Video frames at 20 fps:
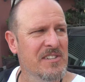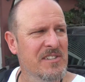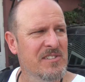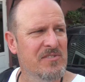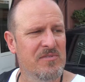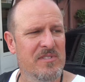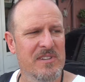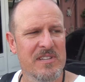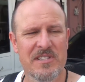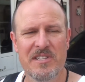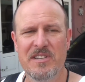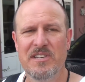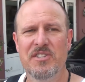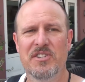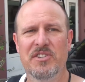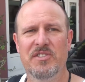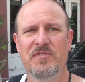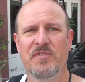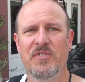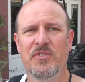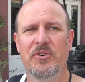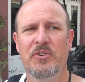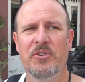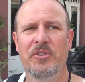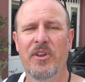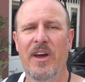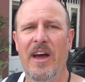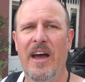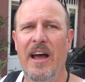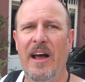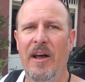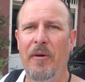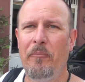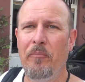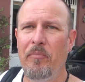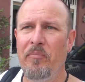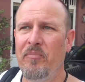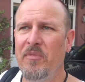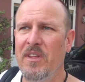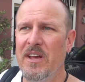just really delicious food.
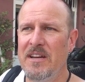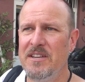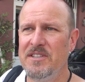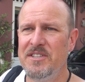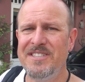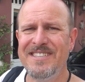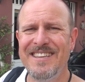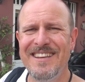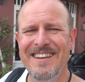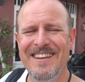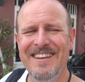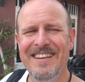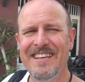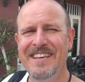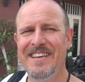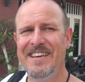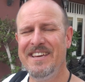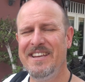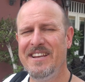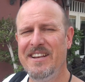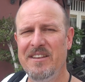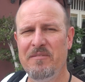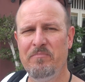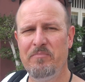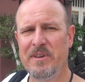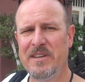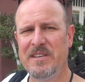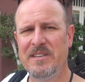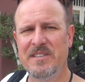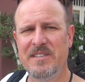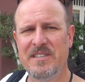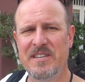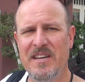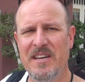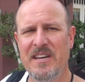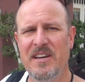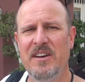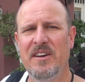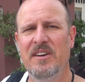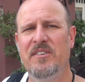Just a little bit
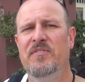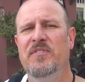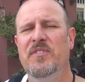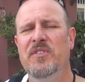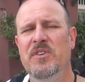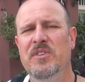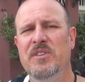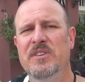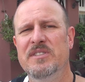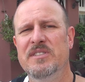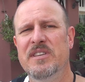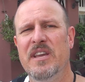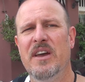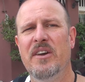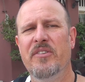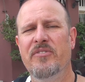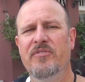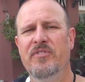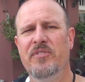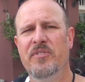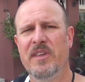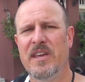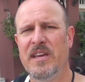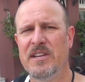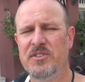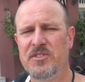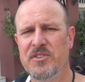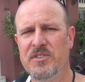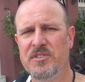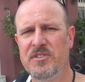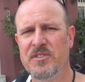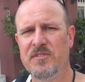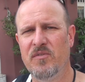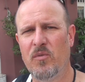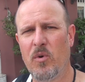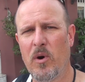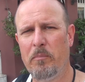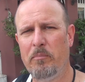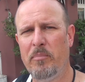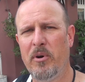further south from the entrance of
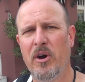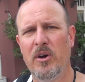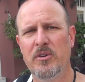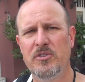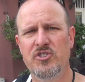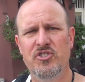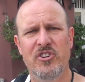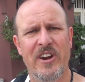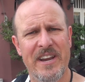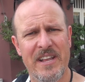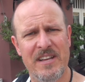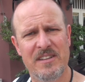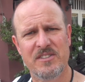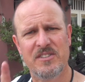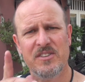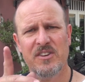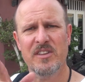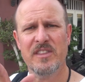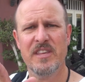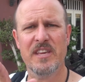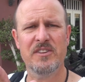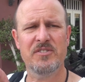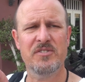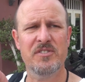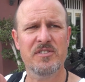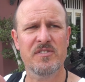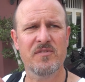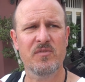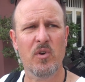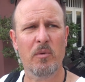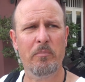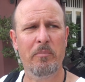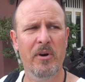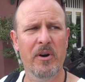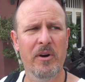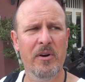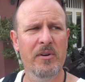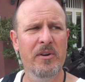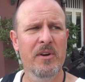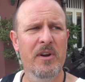Wat Pho. Straight outside the entrance of Wat
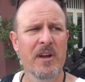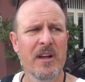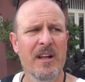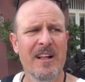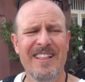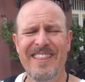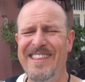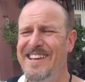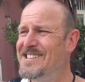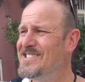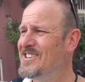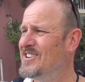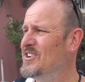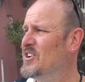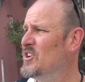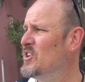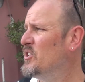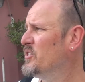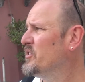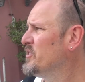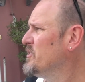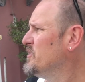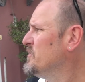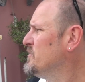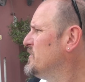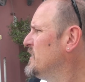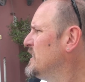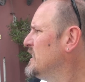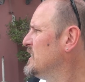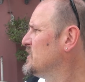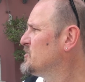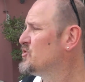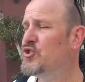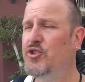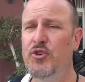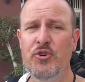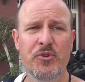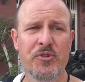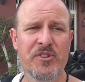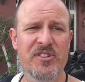Pho, there's a lot of
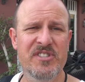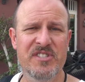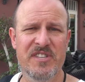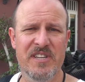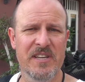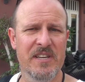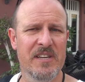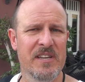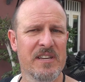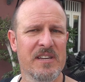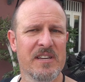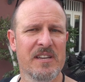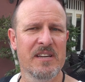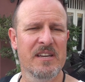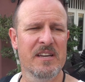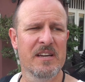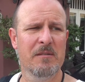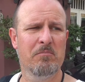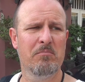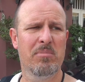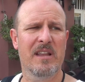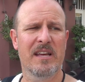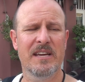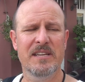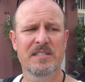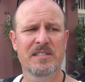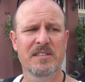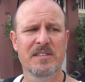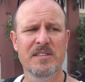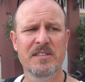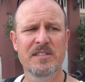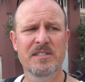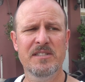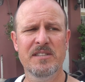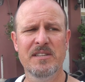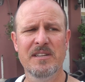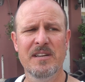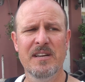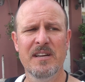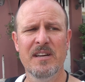touristy places,
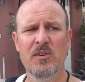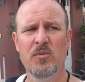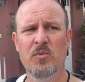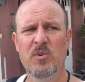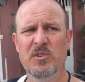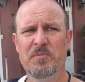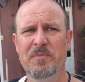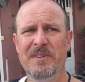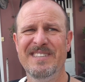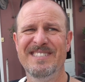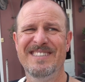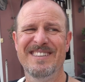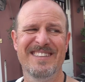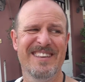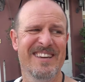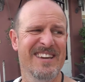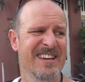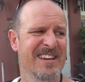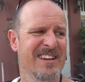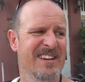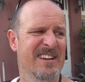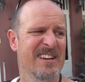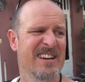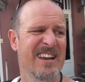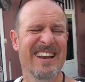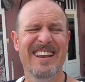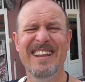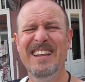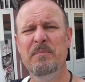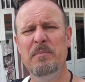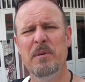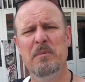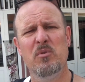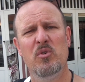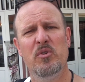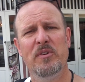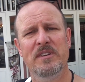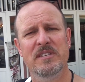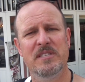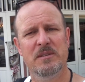which means that they're a little bit
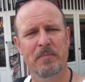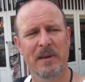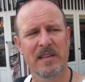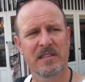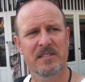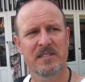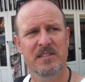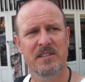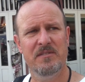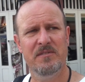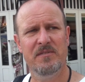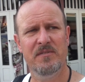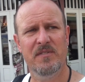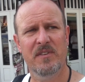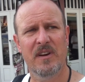more expensive.